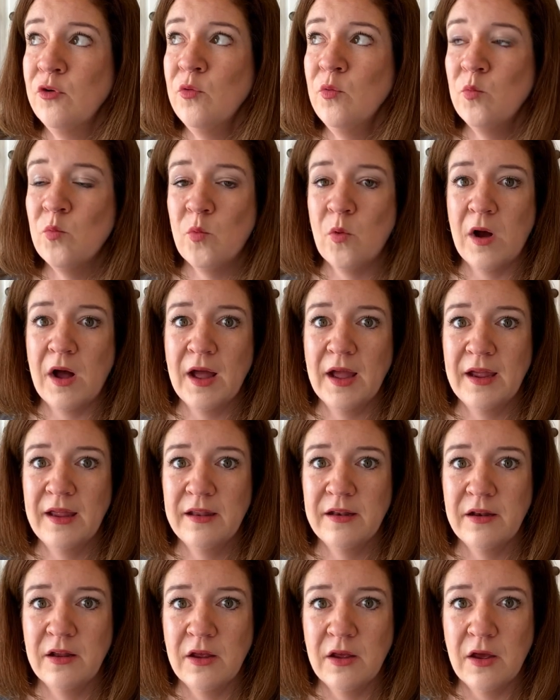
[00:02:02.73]
your
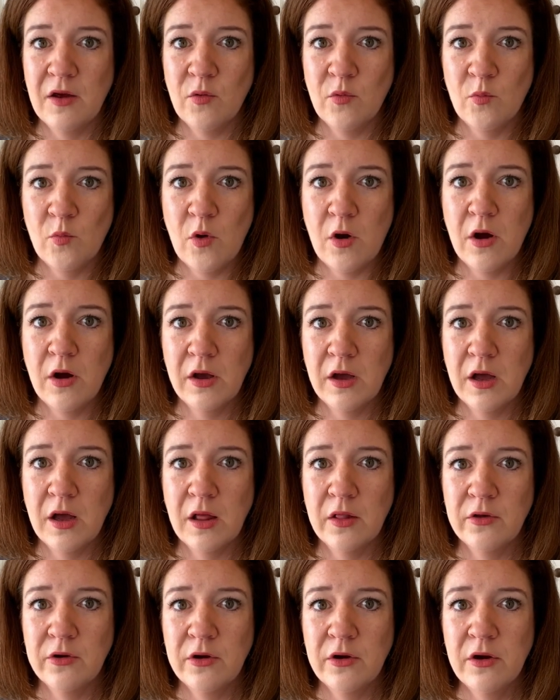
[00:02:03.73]
white wall
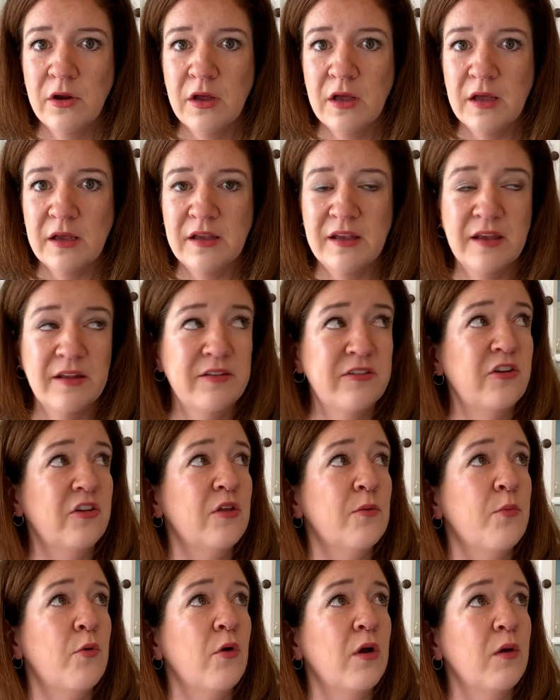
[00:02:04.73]
color gets to
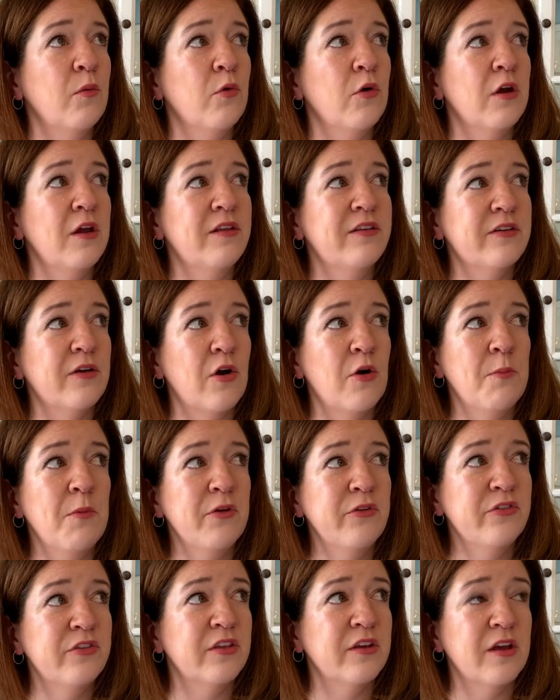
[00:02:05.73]
the point where it's
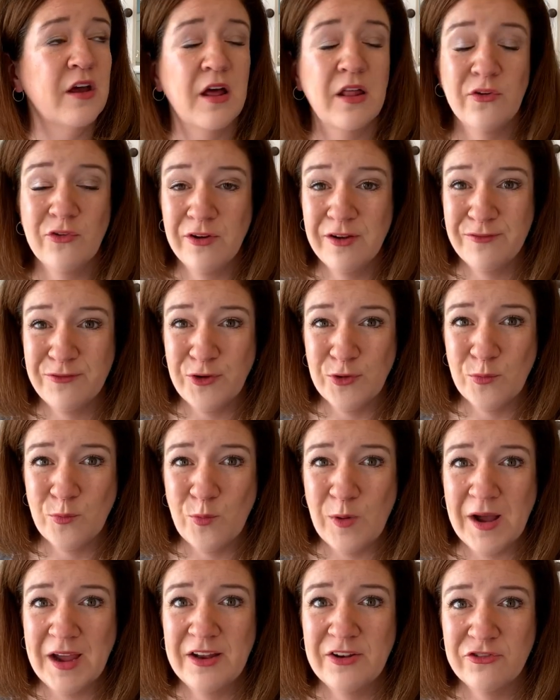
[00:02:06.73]
almost the color of your
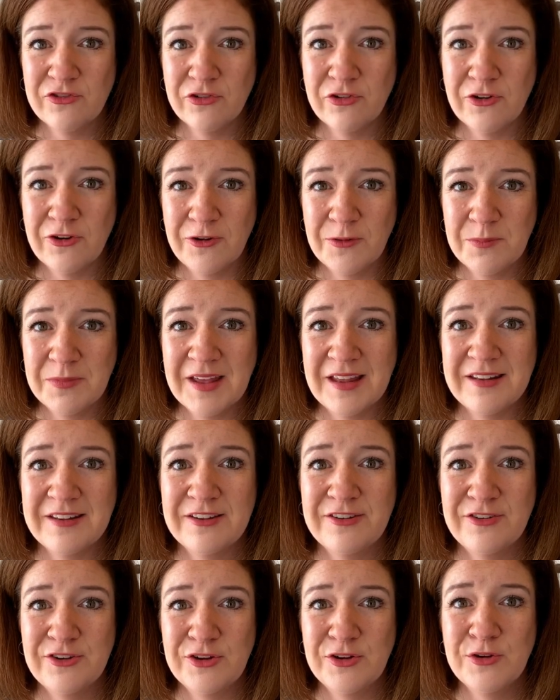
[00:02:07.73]
white trim
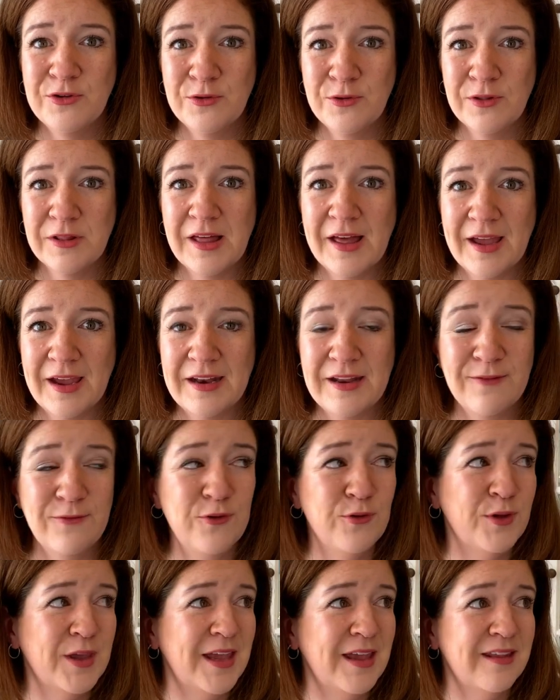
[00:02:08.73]
that's too light.
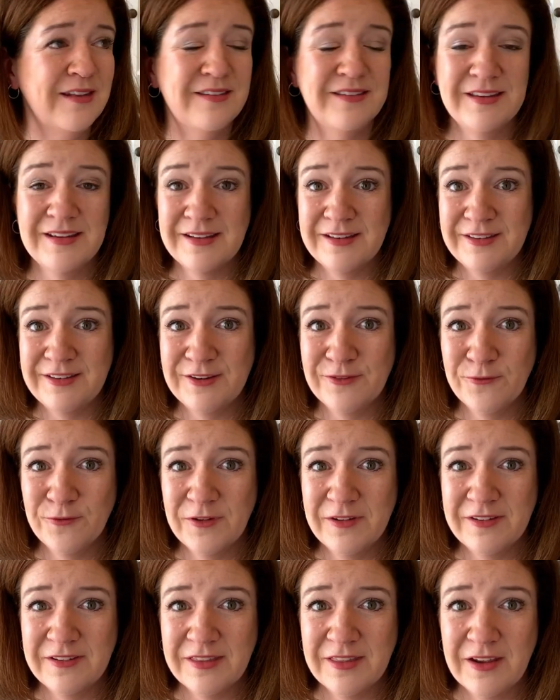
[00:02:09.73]
If you can't see a
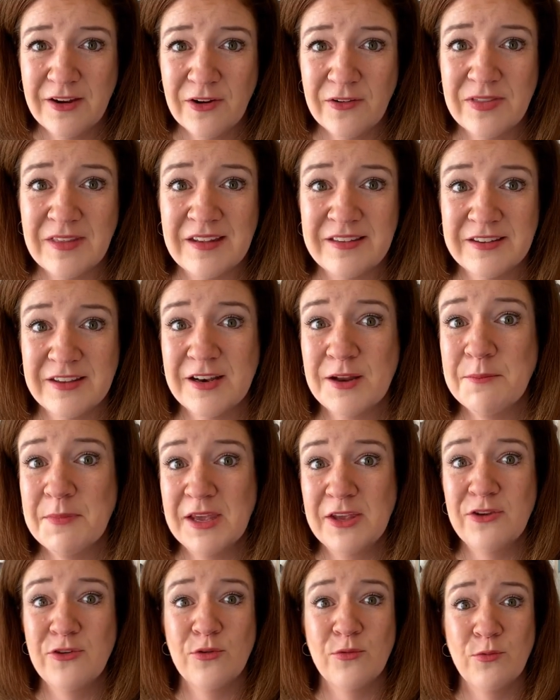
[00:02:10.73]
difference there, that's gonna
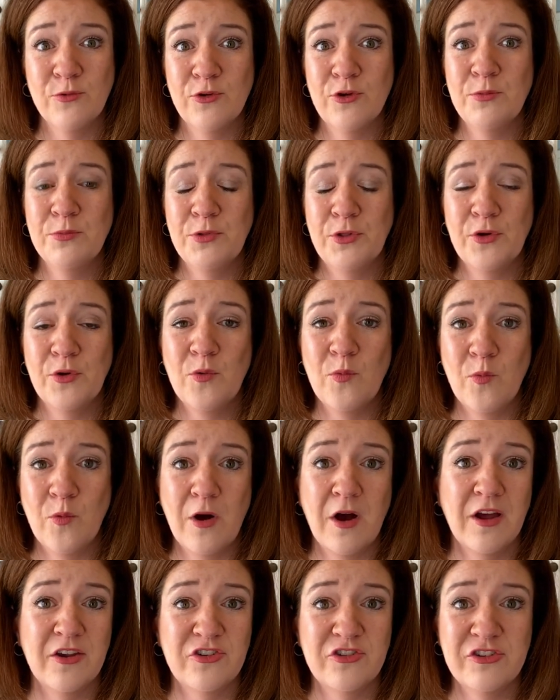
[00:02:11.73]
make your room look
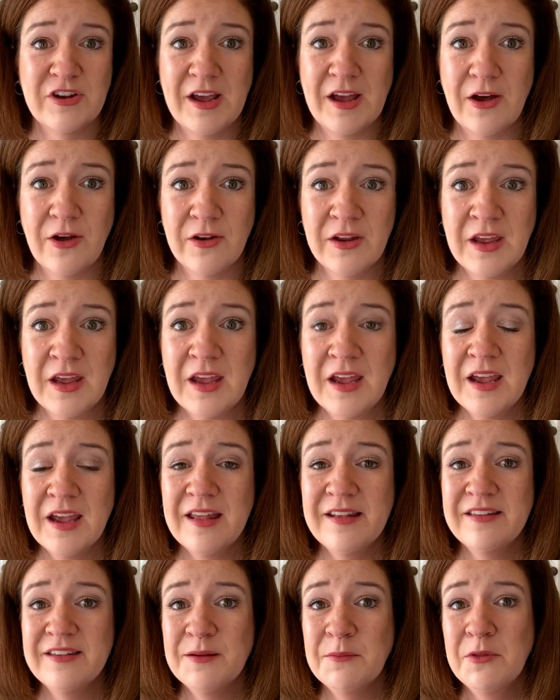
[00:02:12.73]
washed out.
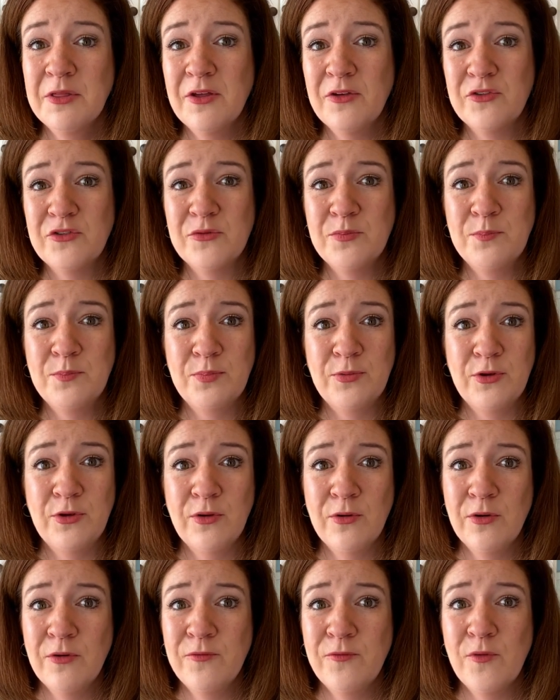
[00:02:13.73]
And some of those
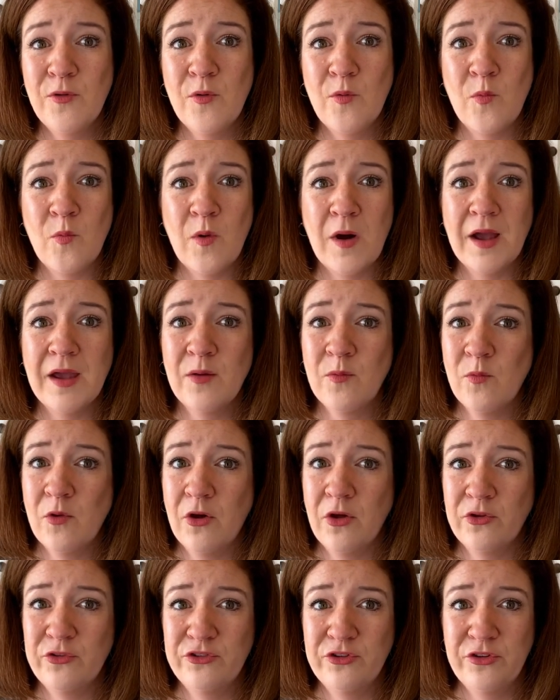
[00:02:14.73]
beautiful white
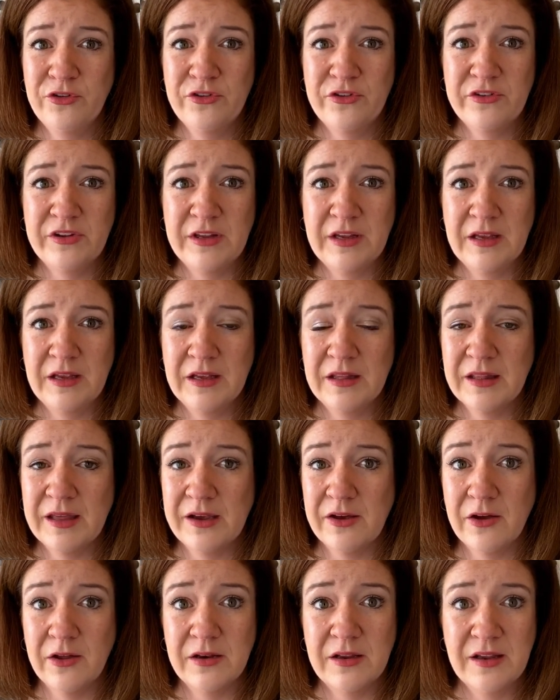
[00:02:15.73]
walls you see
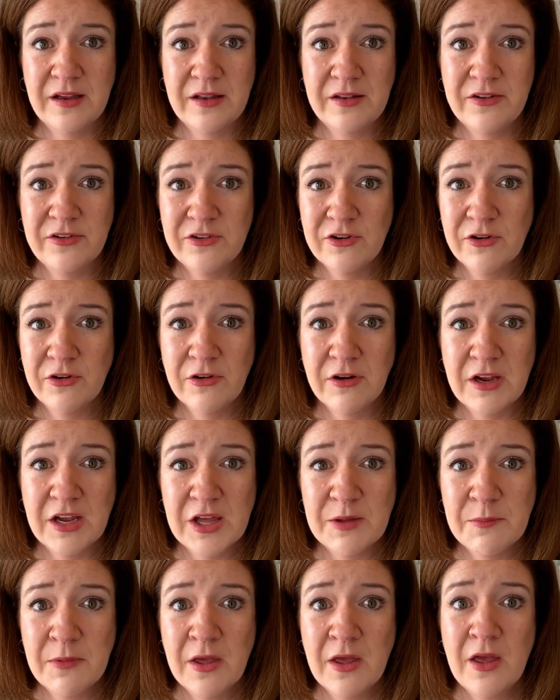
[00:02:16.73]
like on
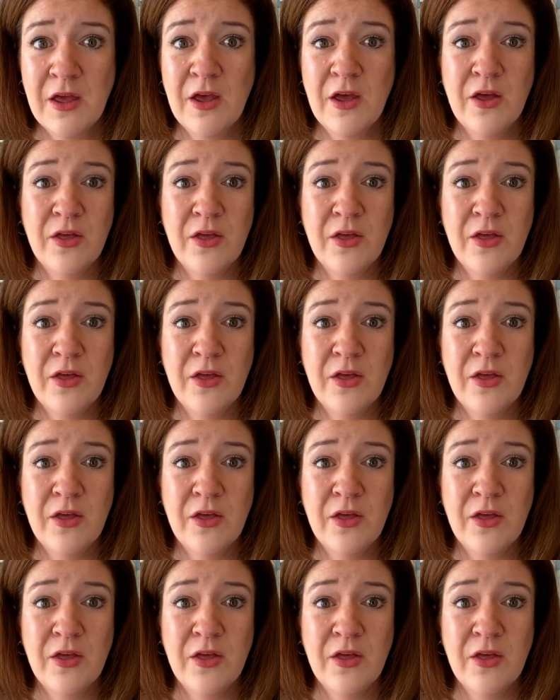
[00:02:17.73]
Instagram,